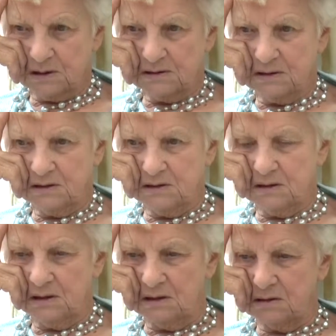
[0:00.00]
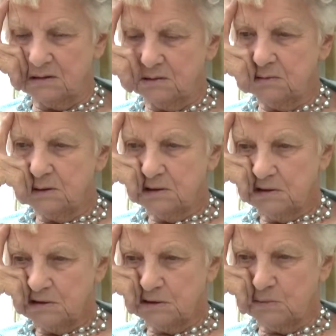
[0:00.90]
I said in here,
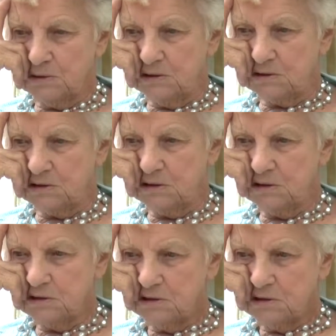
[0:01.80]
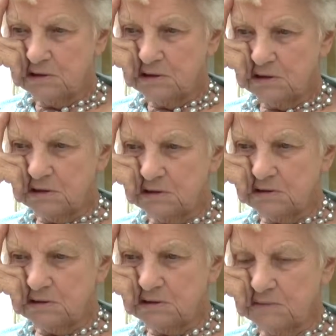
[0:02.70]
to Windsor,
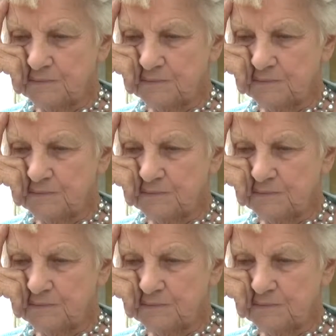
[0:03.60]
and